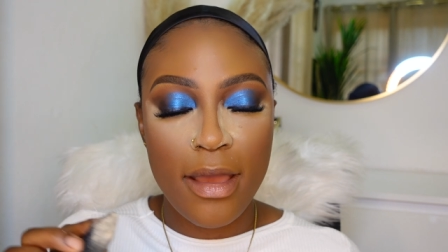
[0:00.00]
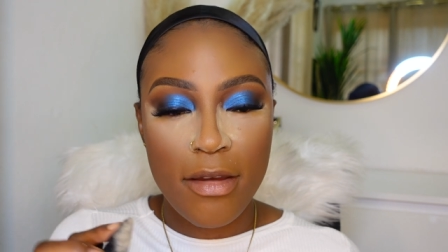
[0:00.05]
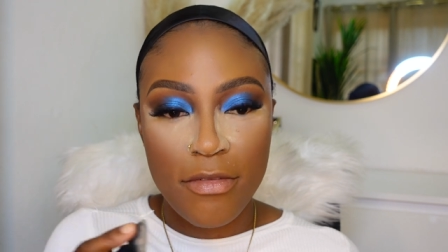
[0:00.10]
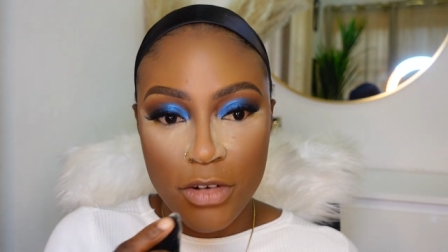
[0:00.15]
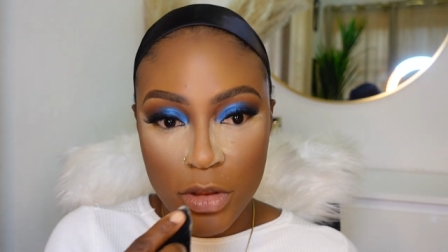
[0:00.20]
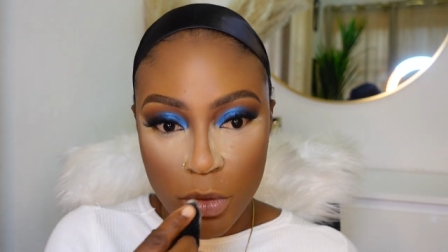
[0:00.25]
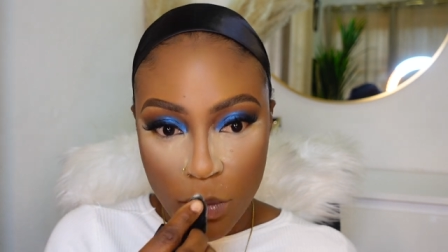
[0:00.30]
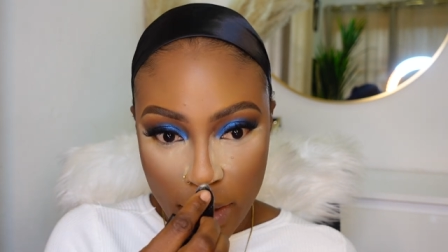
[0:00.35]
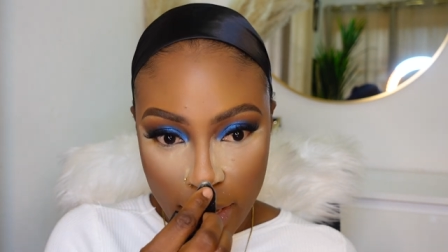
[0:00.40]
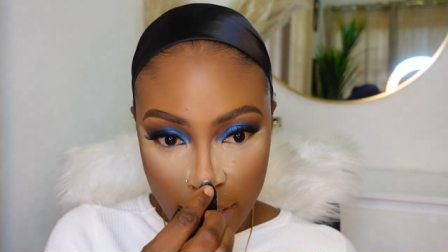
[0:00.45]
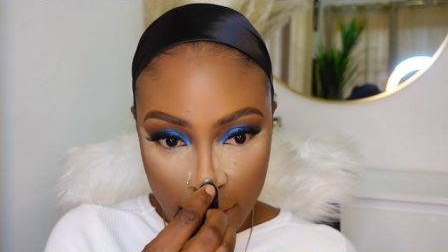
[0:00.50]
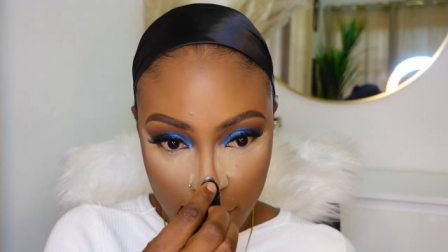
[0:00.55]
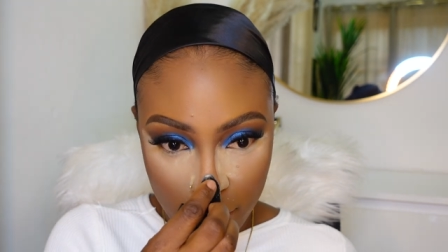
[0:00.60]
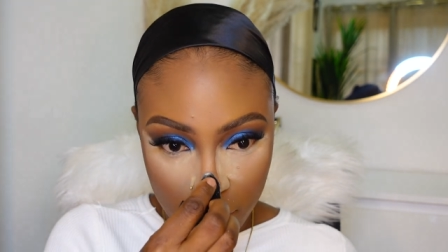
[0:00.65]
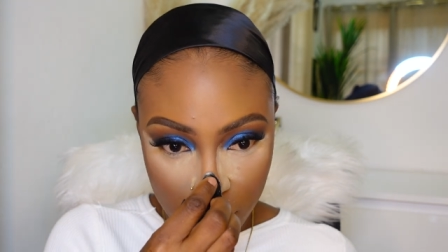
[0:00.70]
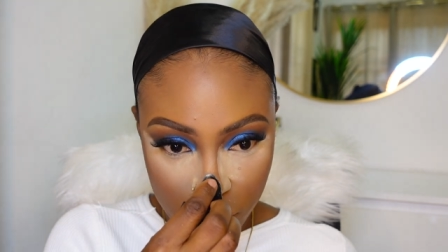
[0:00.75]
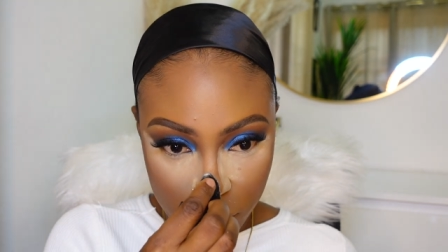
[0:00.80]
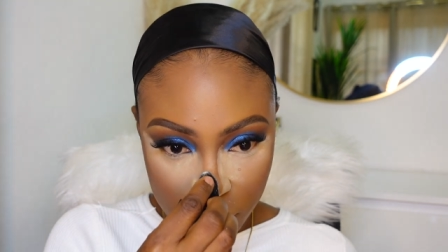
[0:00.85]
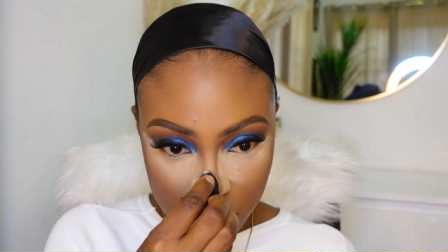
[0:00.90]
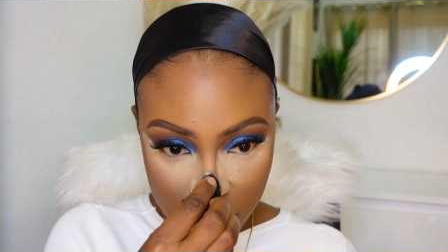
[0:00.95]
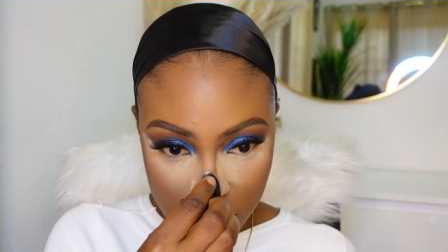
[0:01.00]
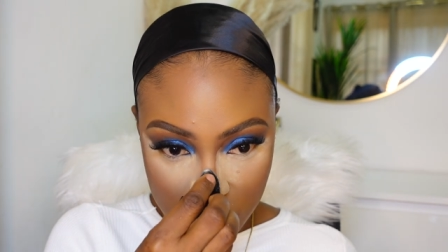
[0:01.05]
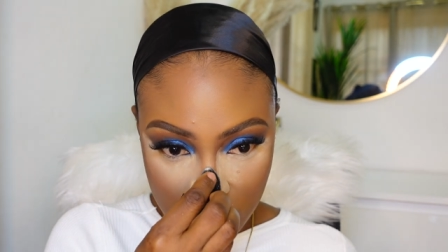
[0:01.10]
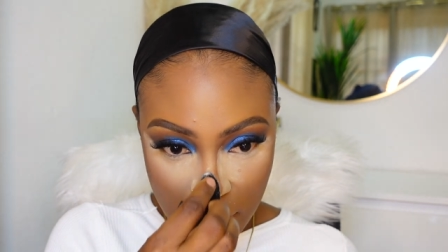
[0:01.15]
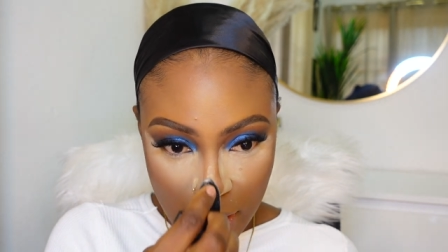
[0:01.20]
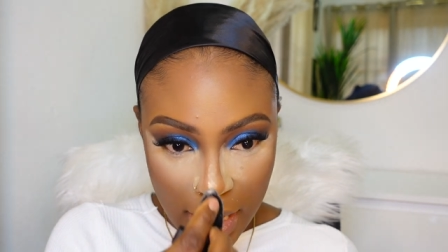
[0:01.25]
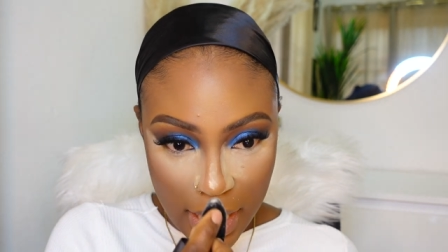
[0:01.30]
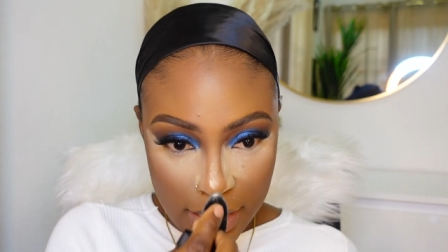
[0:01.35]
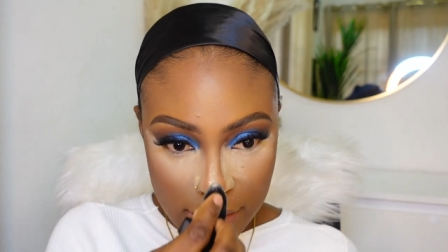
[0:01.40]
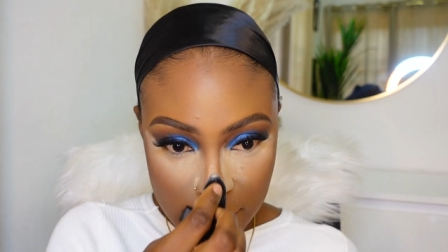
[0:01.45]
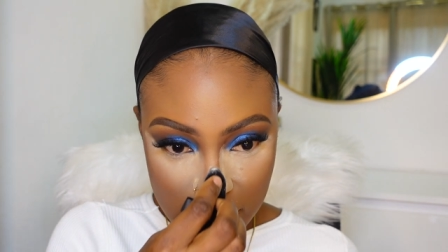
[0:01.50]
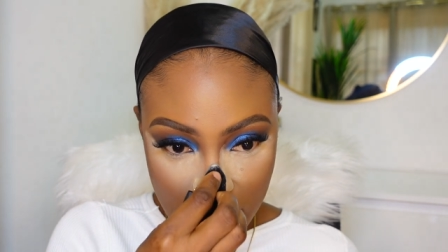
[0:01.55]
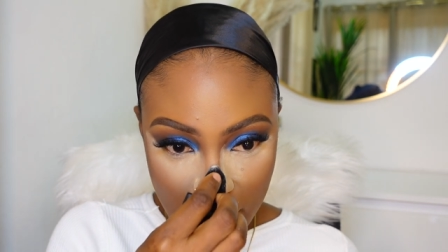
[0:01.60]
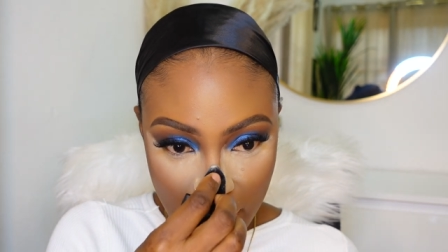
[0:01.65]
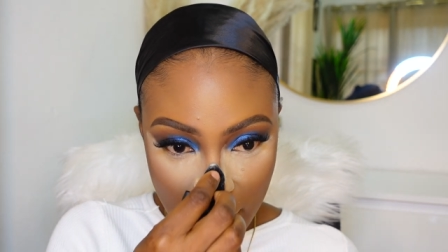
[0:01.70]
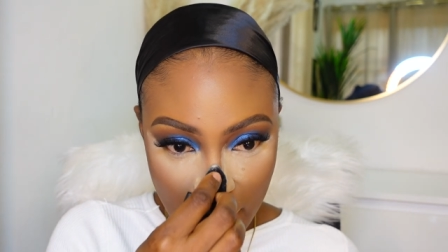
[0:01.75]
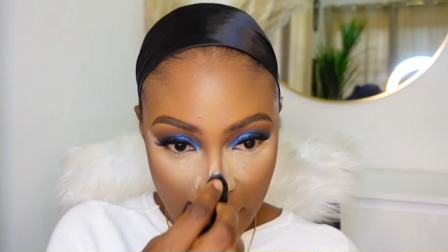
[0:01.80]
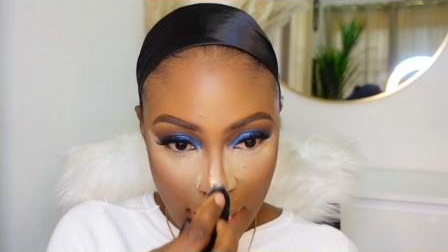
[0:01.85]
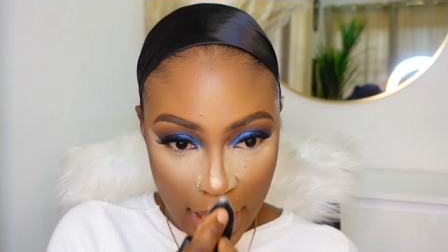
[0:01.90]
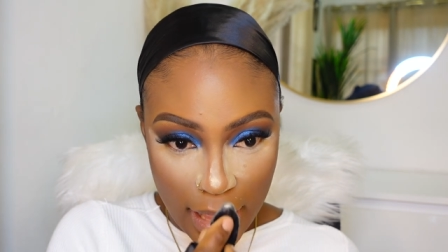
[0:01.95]
everywhere else that
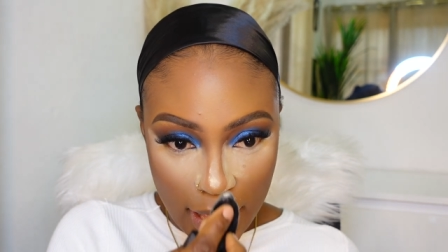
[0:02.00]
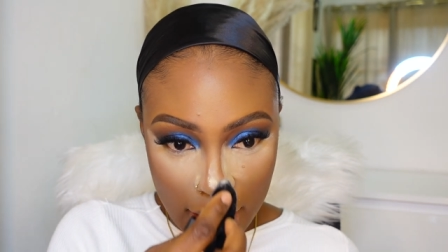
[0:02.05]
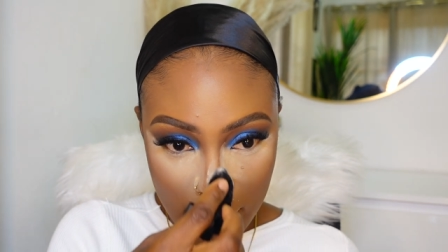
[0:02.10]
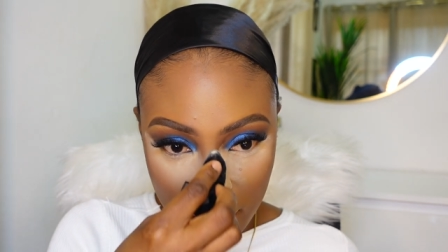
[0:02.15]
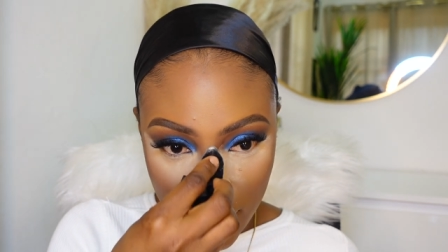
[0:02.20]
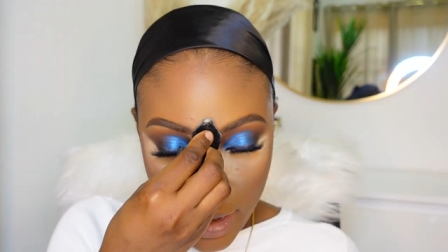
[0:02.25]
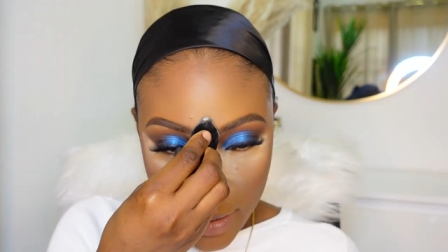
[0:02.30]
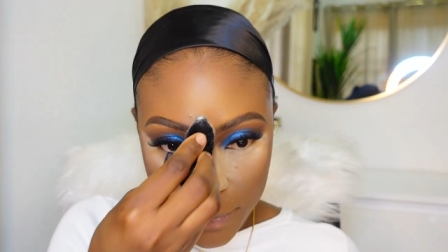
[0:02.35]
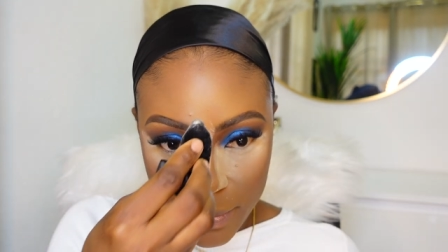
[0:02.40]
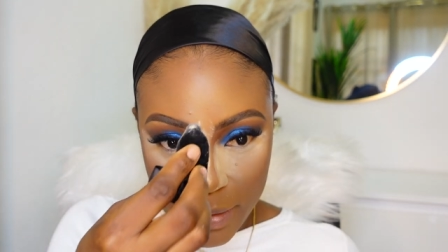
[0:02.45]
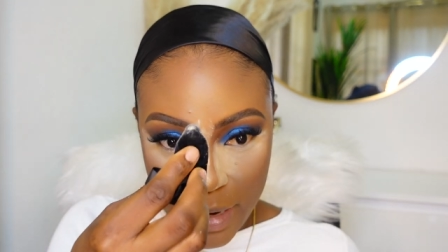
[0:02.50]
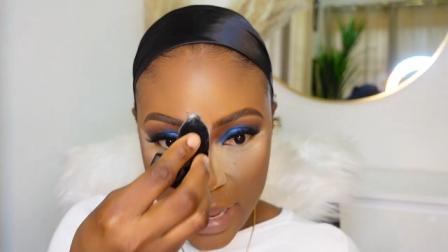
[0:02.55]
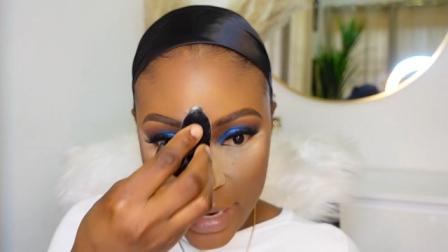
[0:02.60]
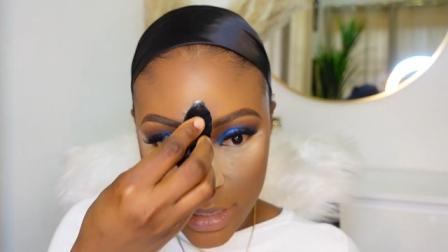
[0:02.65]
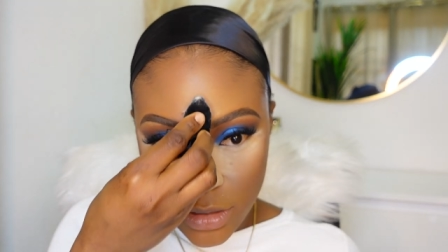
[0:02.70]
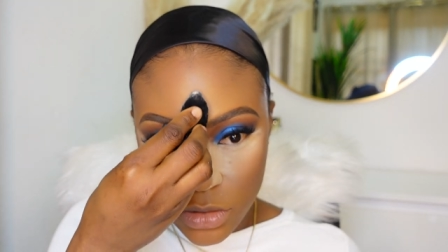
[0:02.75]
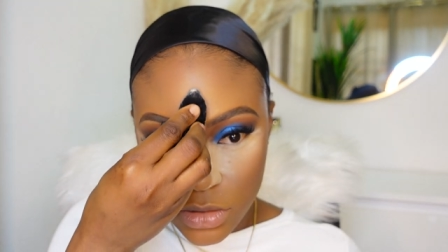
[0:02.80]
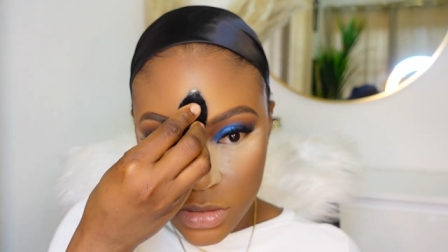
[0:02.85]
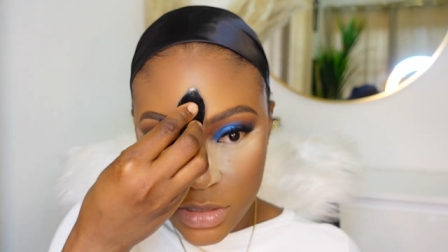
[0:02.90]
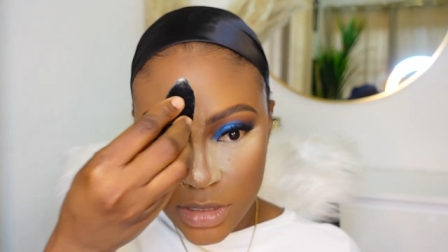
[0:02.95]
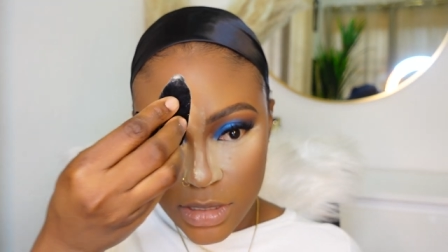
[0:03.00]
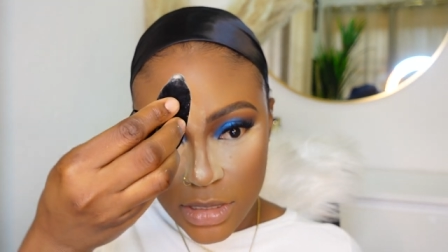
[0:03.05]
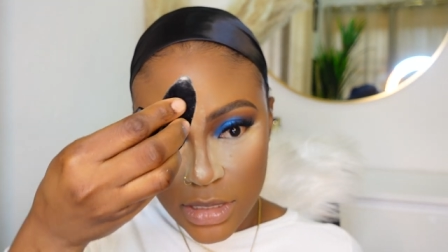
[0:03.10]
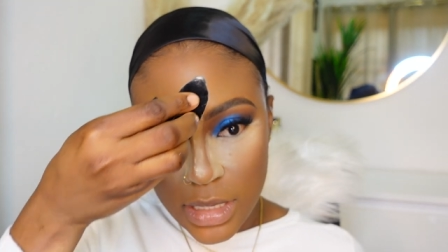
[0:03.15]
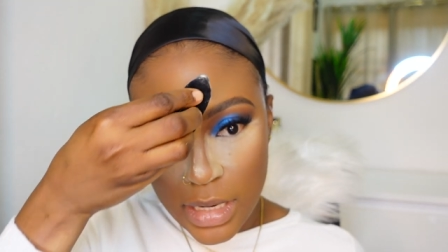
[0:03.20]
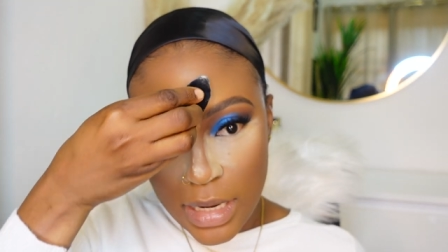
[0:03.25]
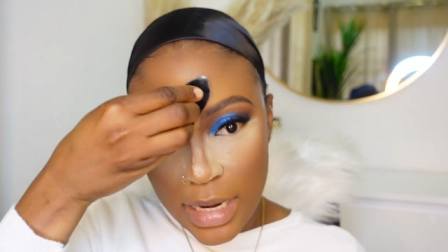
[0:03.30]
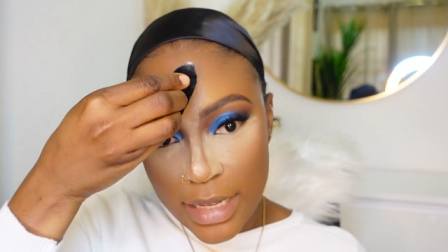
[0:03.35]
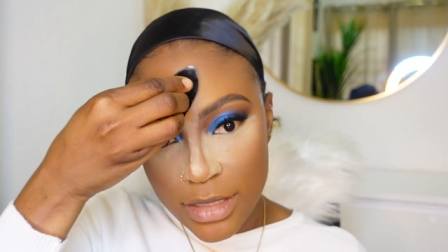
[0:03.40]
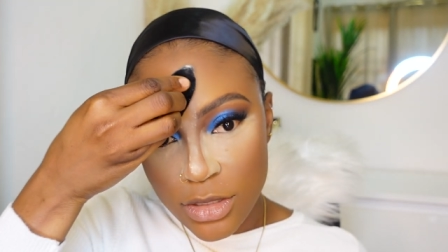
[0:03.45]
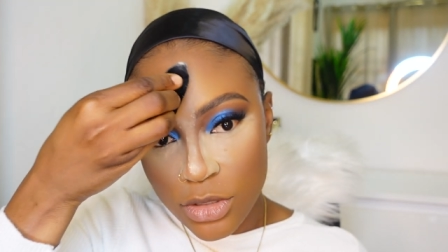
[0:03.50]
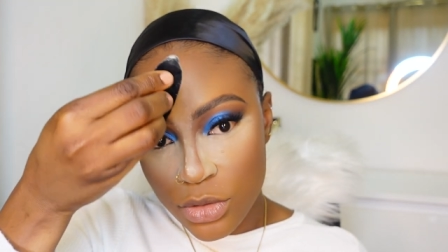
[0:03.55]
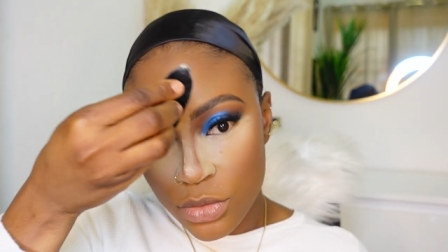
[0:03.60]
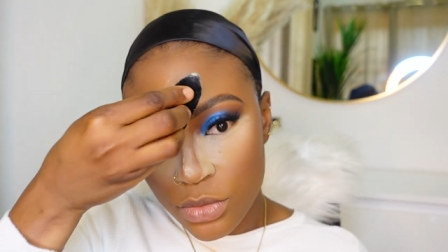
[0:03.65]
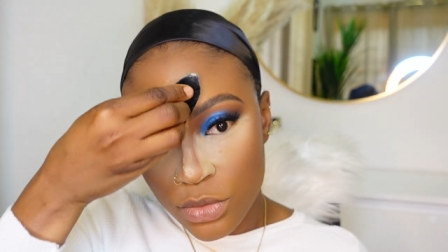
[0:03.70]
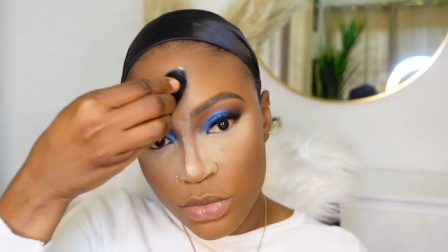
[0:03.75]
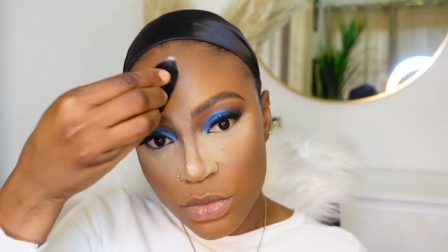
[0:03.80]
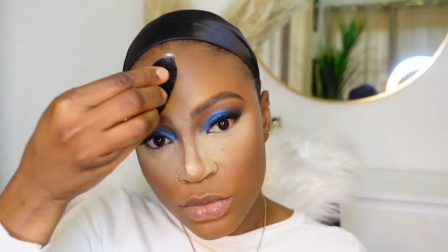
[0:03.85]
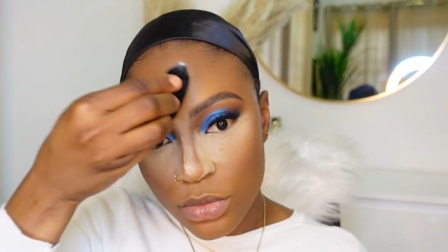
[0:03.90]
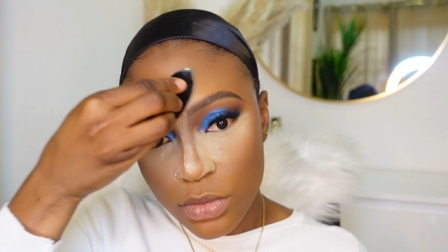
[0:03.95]
I applied concealer
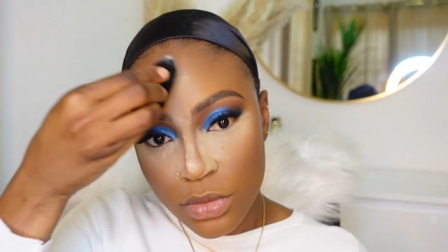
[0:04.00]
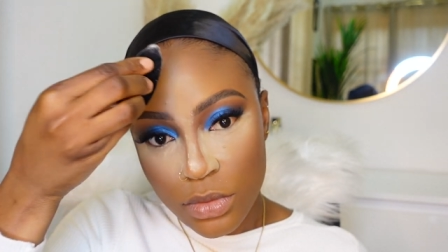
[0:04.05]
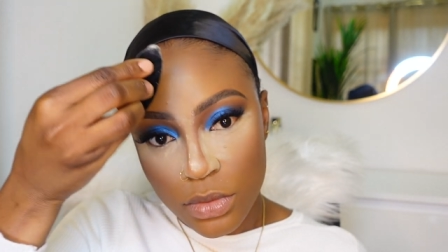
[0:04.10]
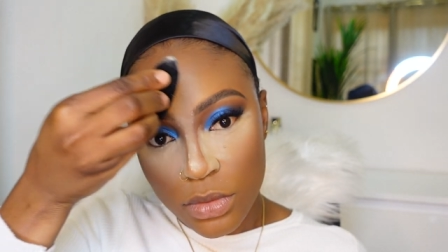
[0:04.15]
to,